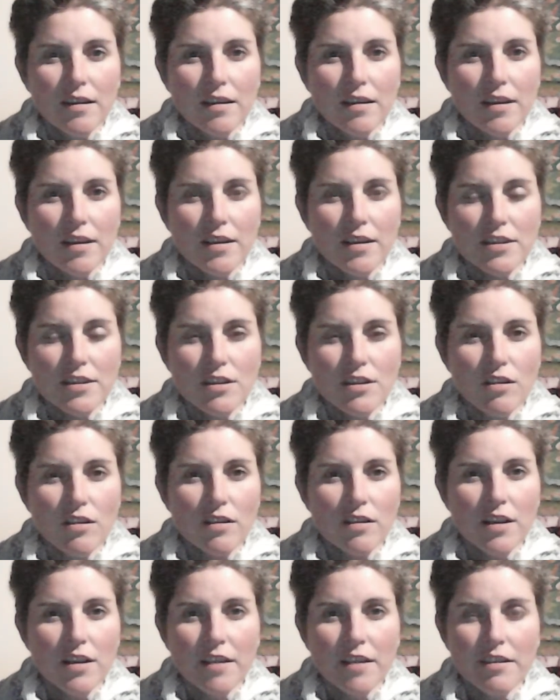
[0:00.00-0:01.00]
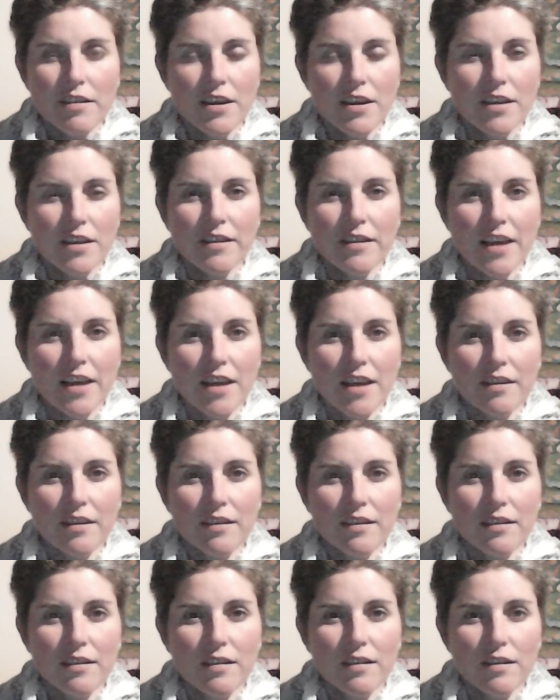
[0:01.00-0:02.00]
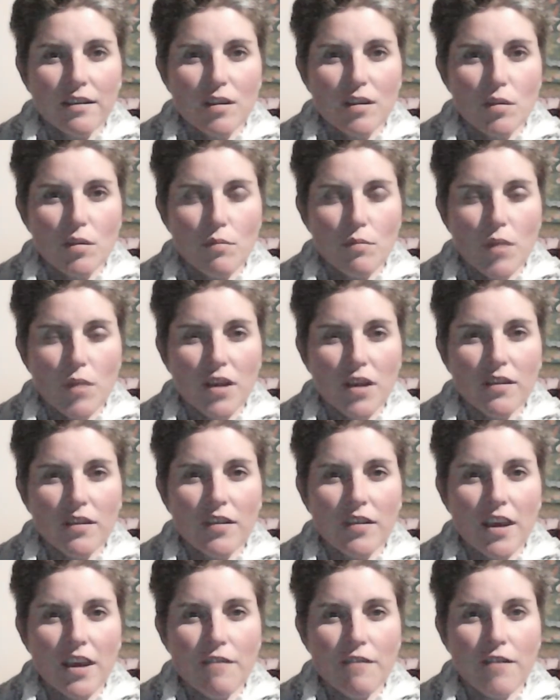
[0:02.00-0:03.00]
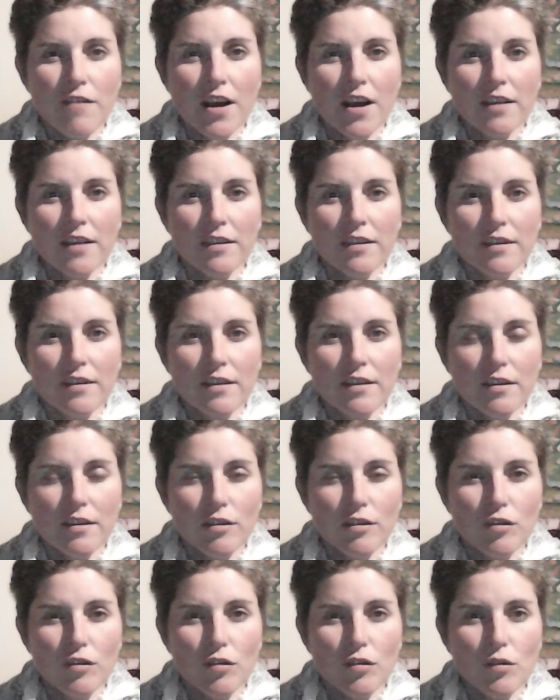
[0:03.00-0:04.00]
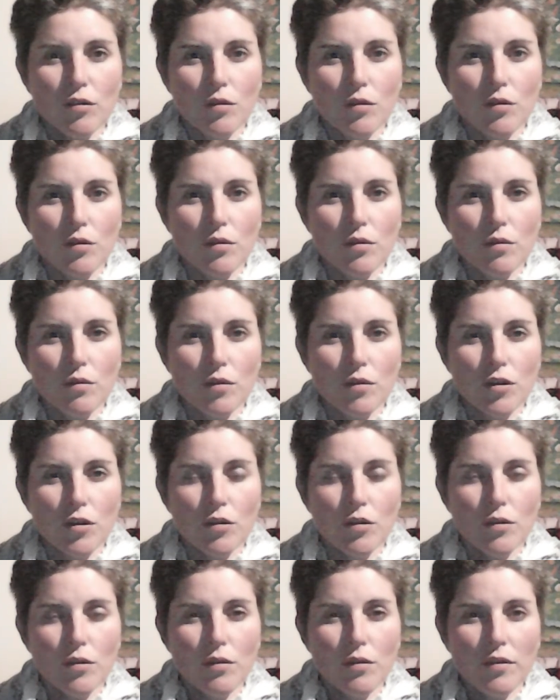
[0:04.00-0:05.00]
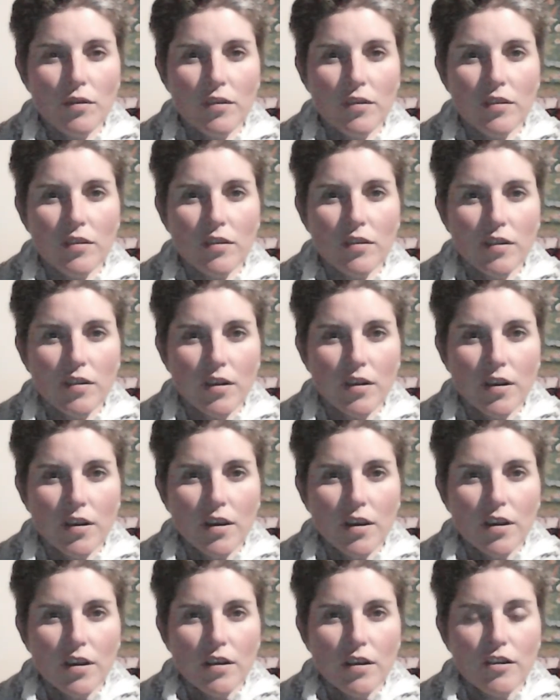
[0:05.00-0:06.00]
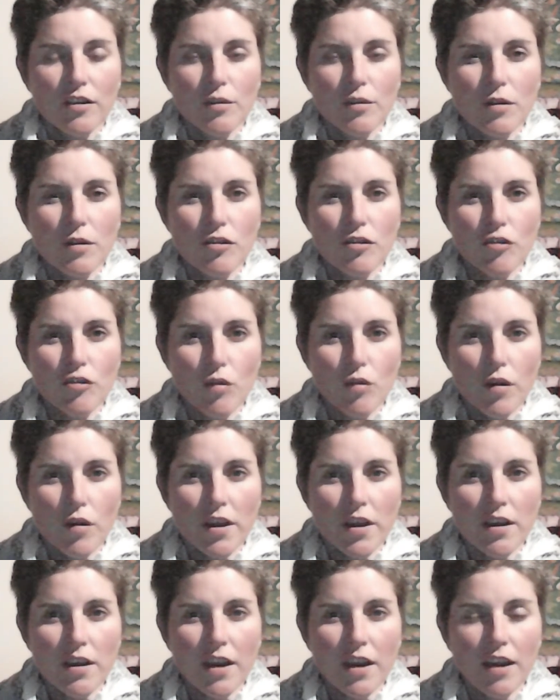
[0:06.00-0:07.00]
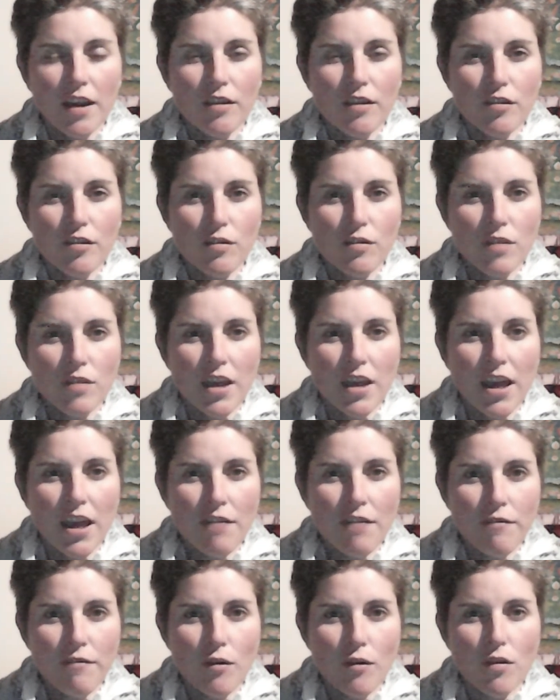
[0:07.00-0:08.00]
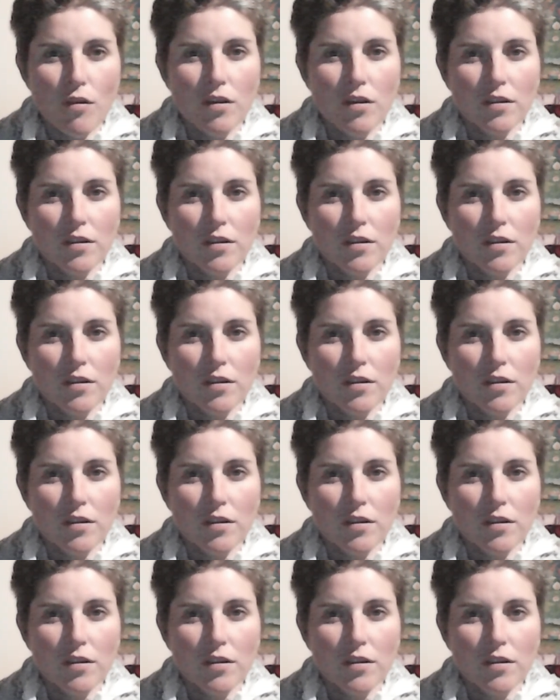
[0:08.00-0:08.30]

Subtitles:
It's not, nothing is ours, but it's there for us to use, to enjoy, and to care for.